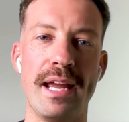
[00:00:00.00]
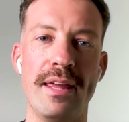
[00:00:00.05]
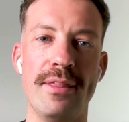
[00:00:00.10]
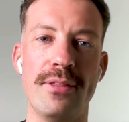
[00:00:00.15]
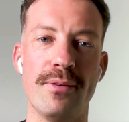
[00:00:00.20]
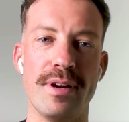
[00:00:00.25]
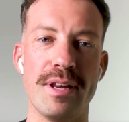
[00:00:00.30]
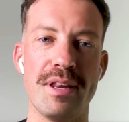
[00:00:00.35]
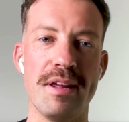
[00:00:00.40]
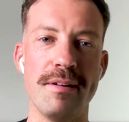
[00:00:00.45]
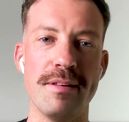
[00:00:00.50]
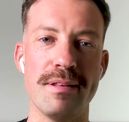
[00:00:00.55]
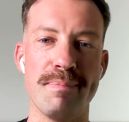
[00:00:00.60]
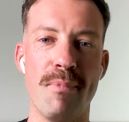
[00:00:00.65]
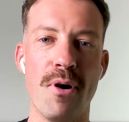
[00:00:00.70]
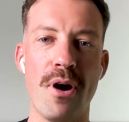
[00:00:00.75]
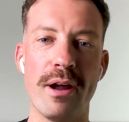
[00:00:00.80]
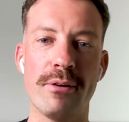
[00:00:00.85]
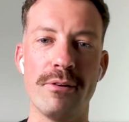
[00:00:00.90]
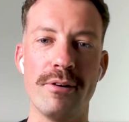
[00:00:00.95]
either is is
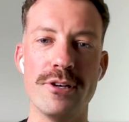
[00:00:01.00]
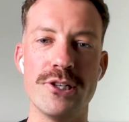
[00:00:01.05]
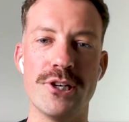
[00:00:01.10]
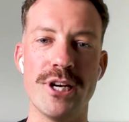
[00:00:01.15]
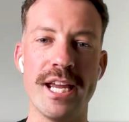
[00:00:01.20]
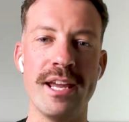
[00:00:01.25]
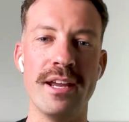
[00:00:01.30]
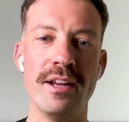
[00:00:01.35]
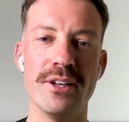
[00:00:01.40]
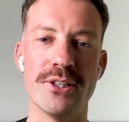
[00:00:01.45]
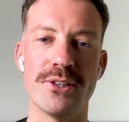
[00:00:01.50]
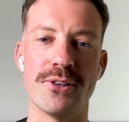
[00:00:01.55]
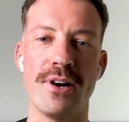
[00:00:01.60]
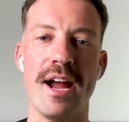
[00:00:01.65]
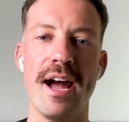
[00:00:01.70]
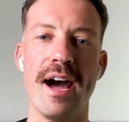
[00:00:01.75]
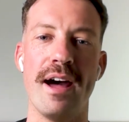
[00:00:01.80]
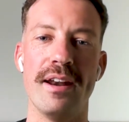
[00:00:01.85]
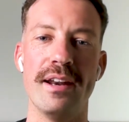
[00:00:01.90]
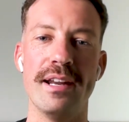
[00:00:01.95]
micro jigging
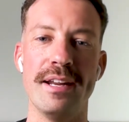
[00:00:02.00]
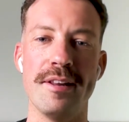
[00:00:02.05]
trout